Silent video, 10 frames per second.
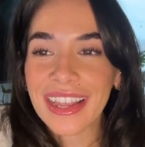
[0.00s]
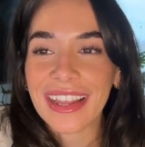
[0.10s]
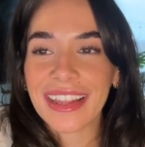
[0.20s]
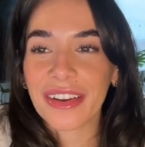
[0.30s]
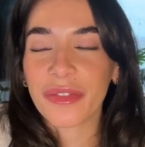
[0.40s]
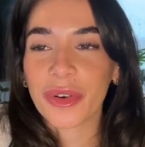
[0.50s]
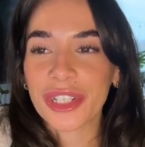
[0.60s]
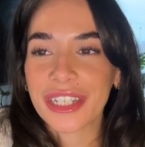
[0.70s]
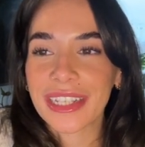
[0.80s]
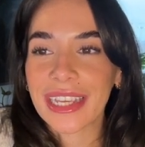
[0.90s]
and
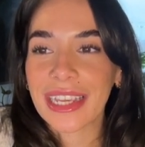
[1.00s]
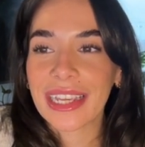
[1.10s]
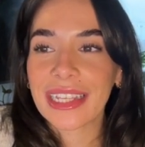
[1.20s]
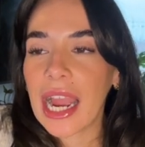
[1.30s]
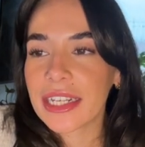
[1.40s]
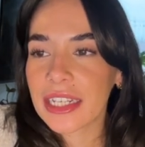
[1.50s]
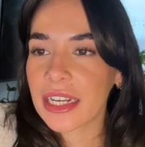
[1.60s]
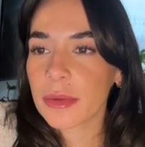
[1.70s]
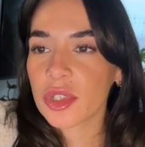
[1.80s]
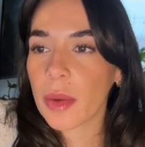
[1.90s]
unfortunately I did
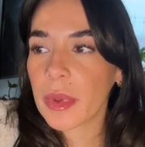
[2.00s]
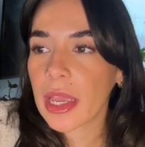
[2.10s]
end up shopping.